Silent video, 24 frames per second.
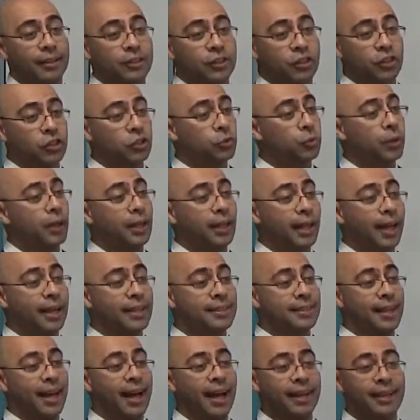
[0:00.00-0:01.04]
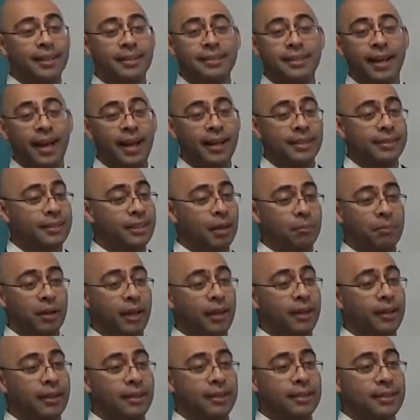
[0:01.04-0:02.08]
Just realize on a test, I'm
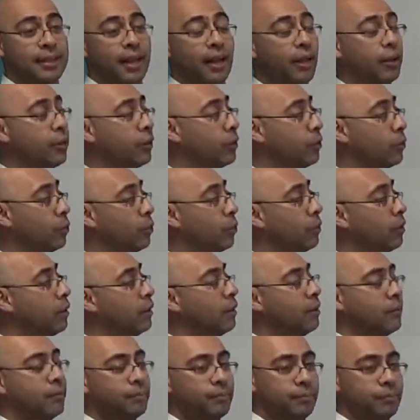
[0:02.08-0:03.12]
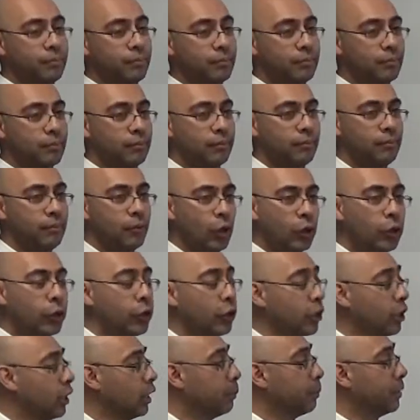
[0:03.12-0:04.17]
not going to tell you,
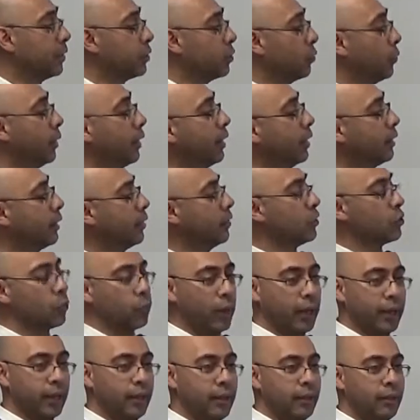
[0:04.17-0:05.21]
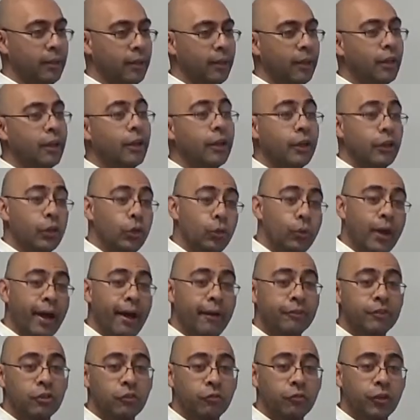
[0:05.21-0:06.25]
you're going to be doing it this way. You
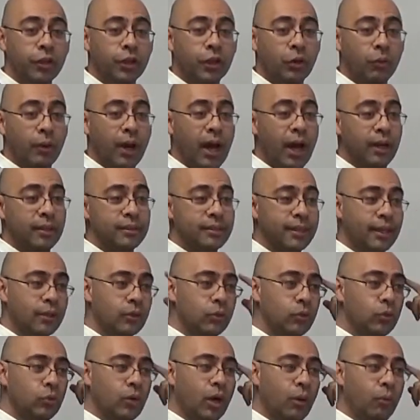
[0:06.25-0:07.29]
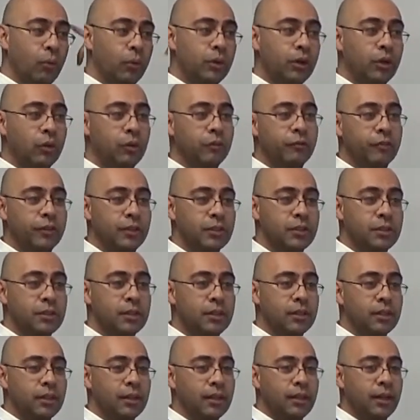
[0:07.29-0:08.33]
have to figure out and say, ooh, I wonder if
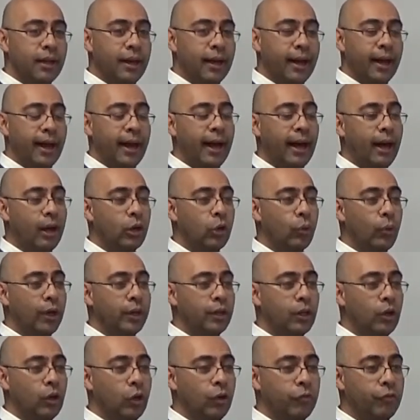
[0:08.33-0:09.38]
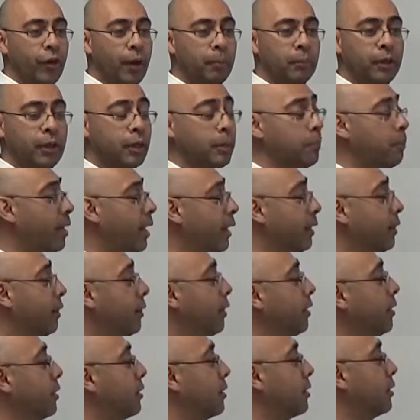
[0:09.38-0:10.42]
this, how do I know if I'm going to make
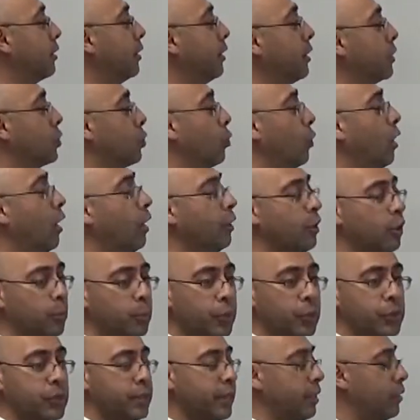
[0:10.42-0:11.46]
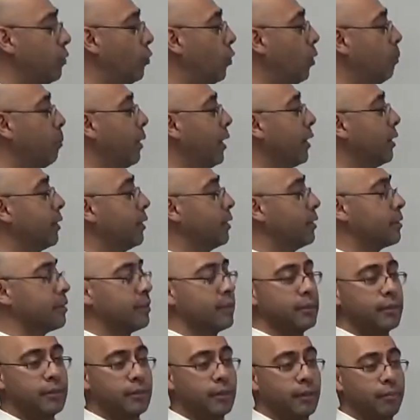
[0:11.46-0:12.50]
this into 100% or make this
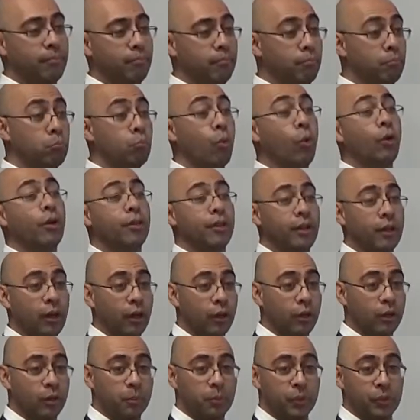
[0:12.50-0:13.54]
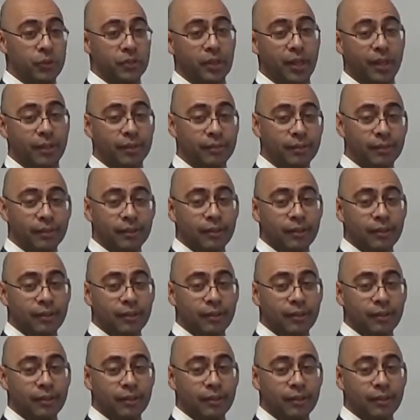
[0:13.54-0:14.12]
into more than 100%?